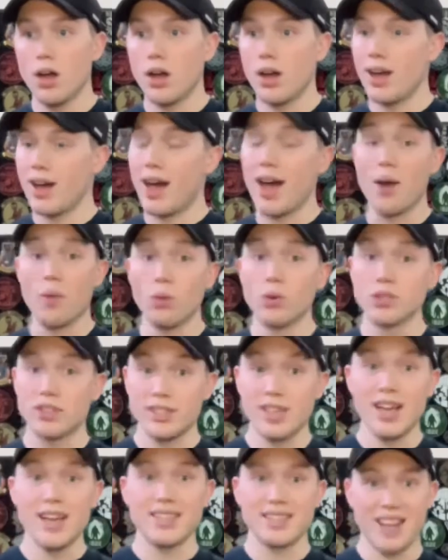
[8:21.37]
I will
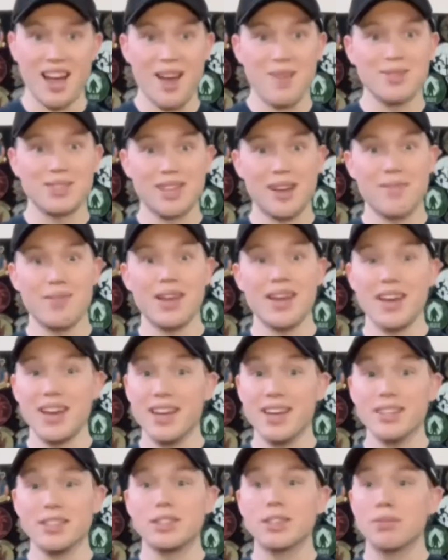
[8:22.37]
say it time and time again, it
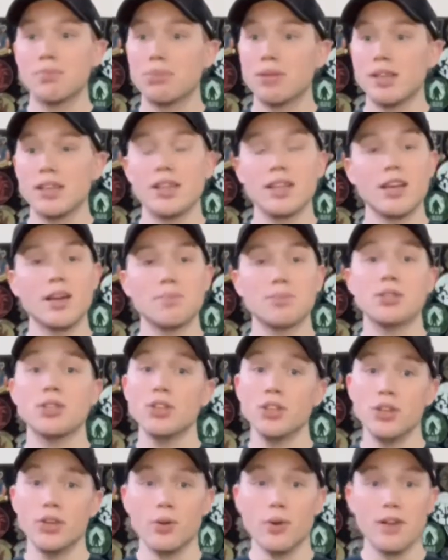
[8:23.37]
is completely up to
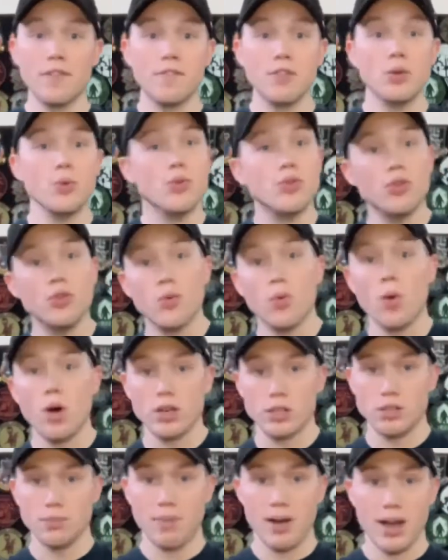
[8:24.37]
you. If you do want
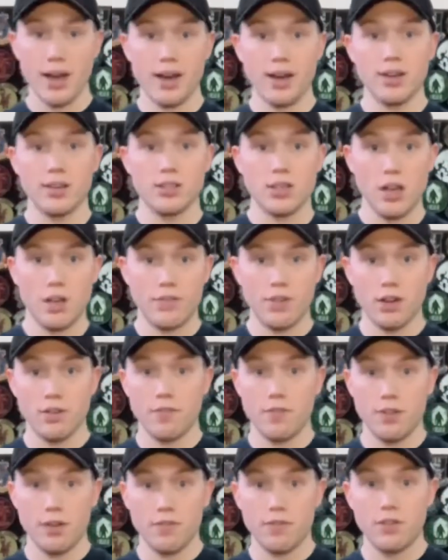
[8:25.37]
to buy an Airsoft gun
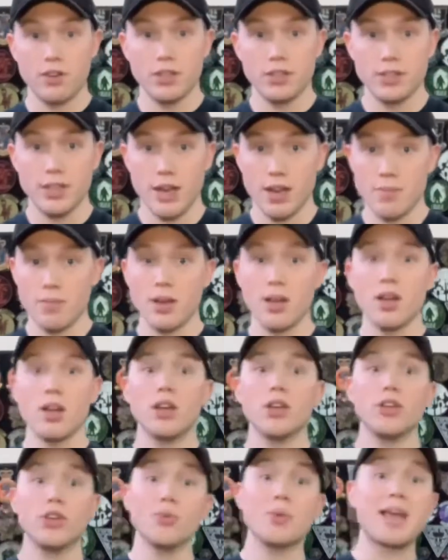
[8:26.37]
for your first time,
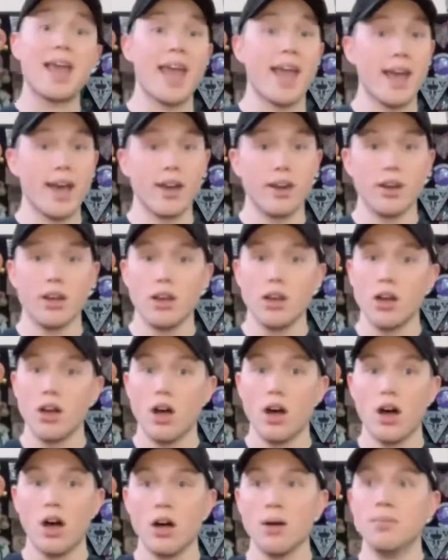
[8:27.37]
you can.
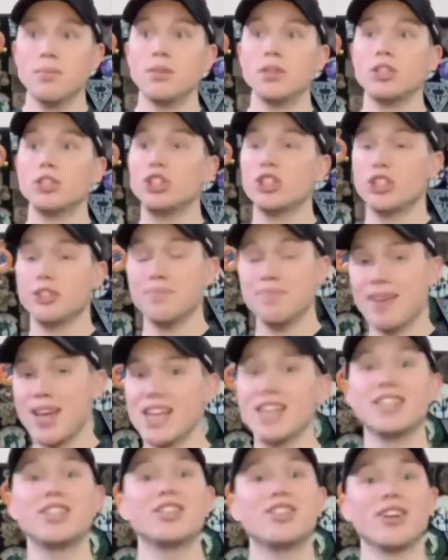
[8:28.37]
Just
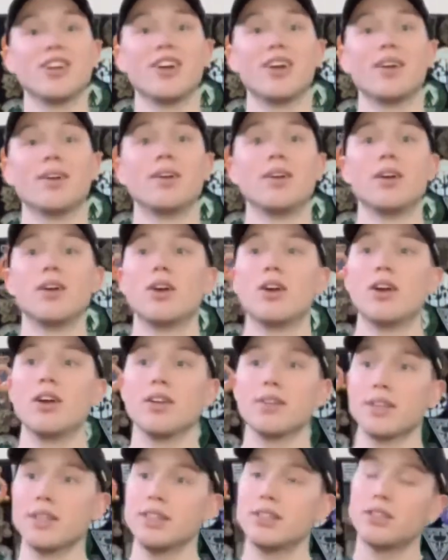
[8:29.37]
make sure, or
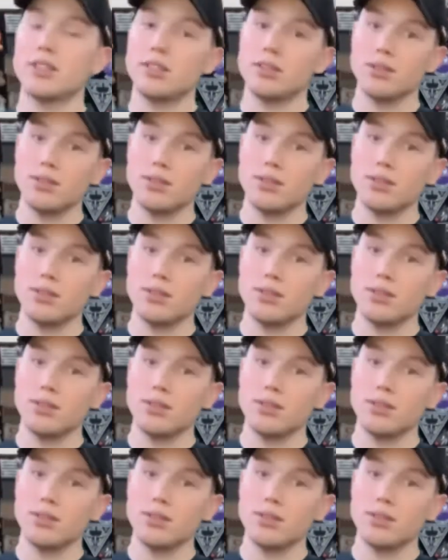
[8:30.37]
at least